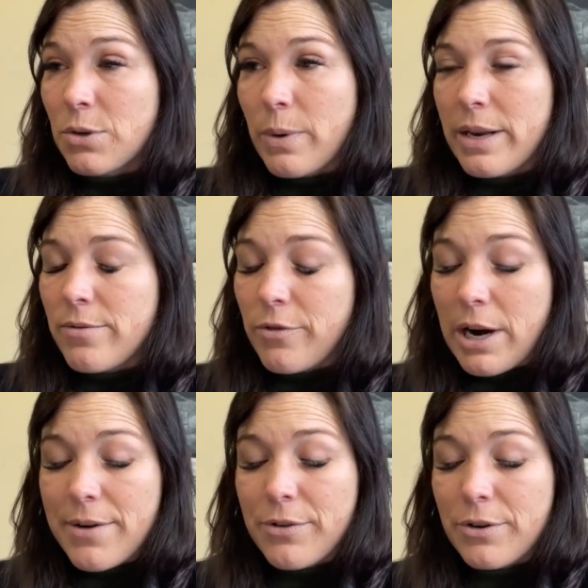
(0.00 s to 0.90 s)
you're waiting
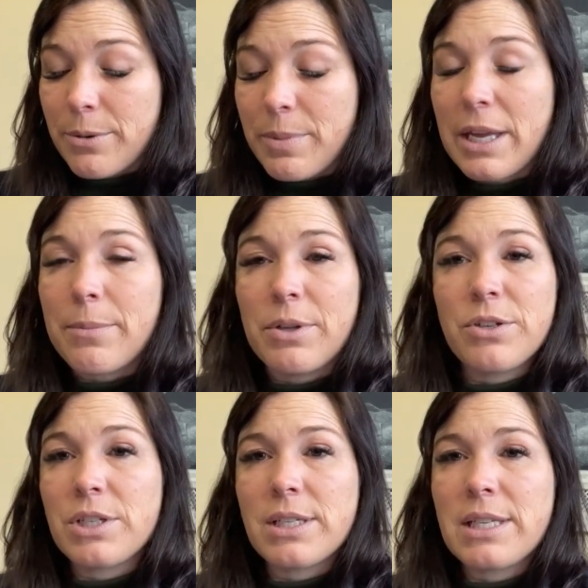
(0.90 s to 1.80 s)
forever to be able to
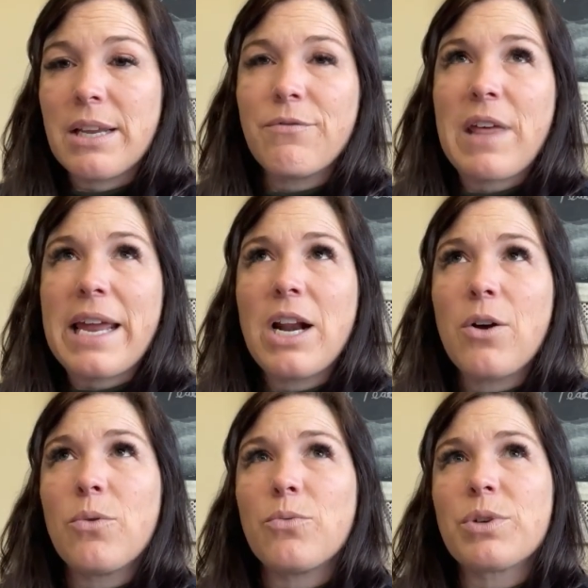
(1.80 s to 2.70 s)
just if they
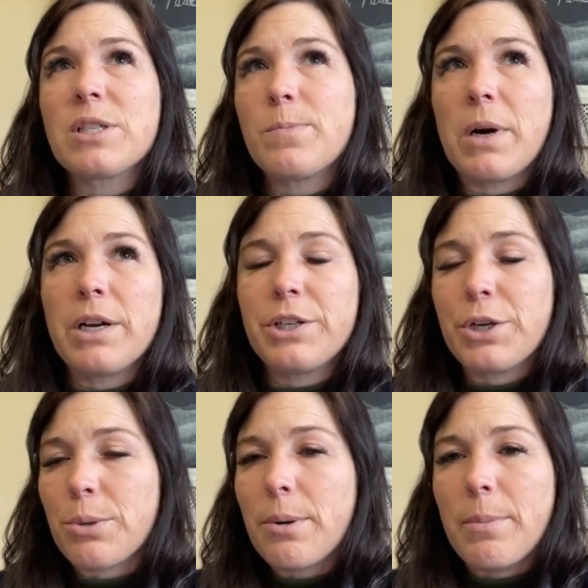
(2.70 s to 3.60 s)
don't respond to
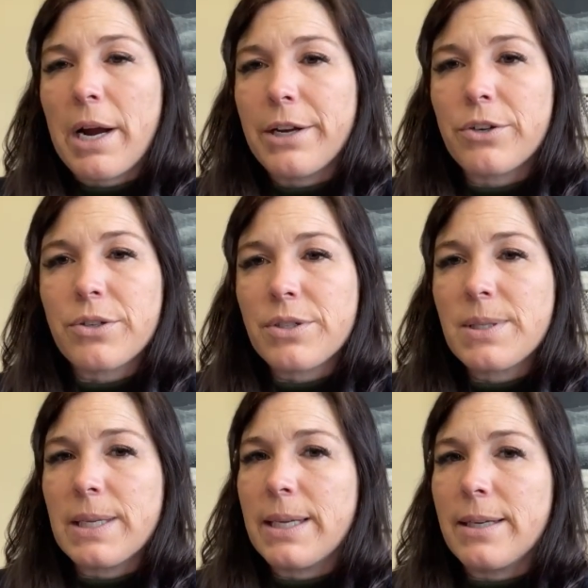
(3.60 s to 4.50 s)
your reminders
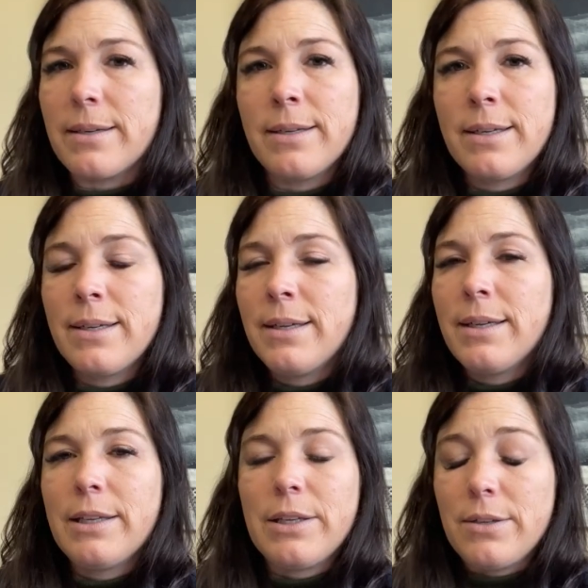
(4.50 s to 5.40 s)
then
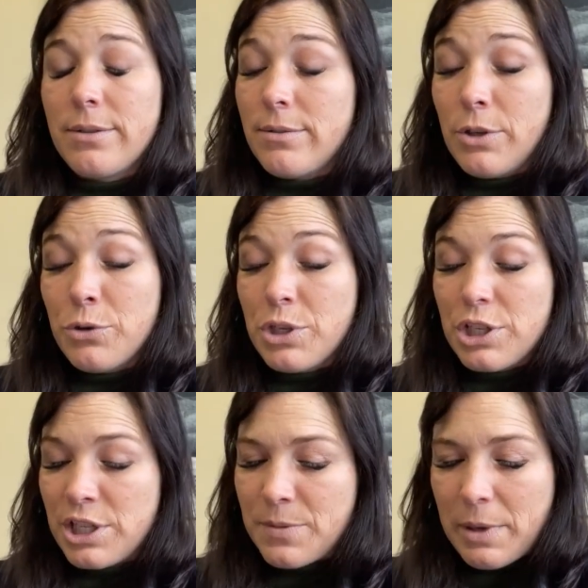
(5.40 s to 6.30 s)
you, you should
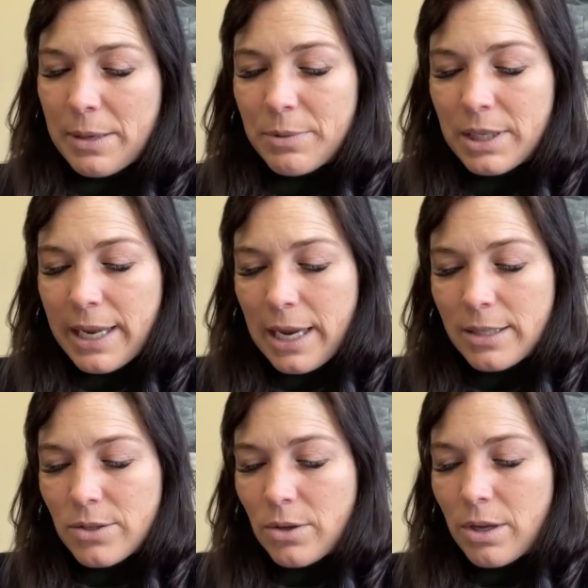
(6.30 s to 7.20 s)
just be able to
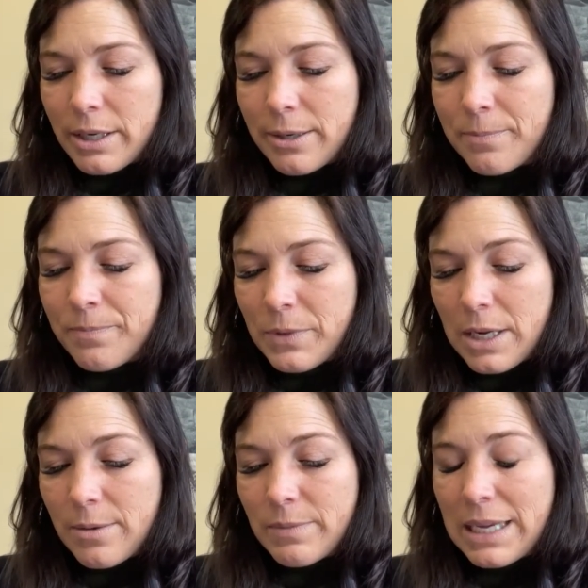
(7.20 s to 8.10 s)
cancel on them
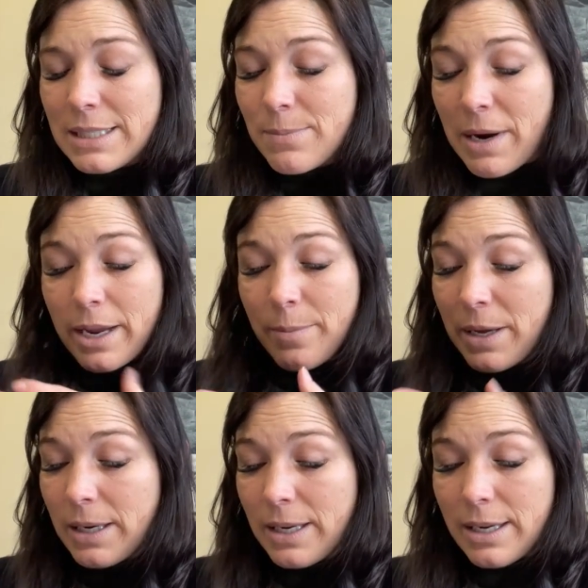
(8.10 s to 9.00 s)
um, that's my
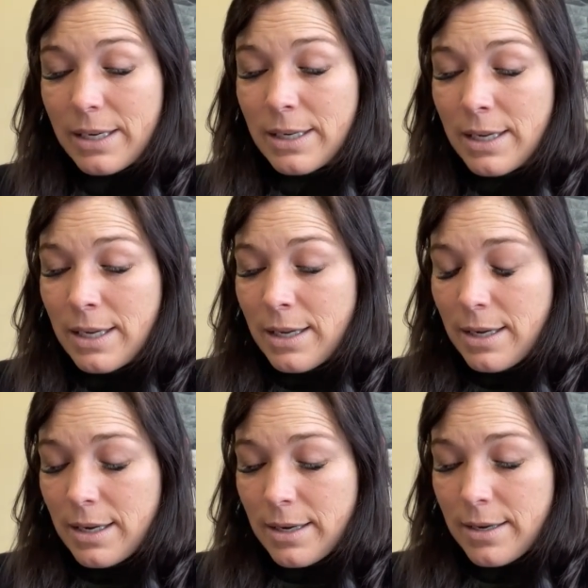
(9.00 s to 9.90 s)
opinion
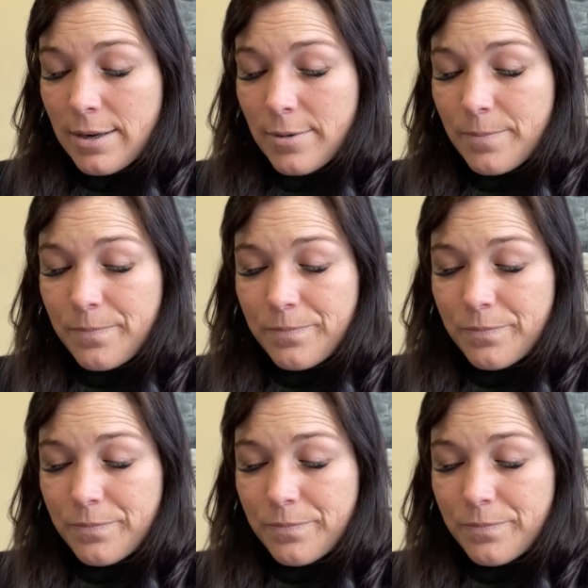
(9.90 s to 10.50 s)
um,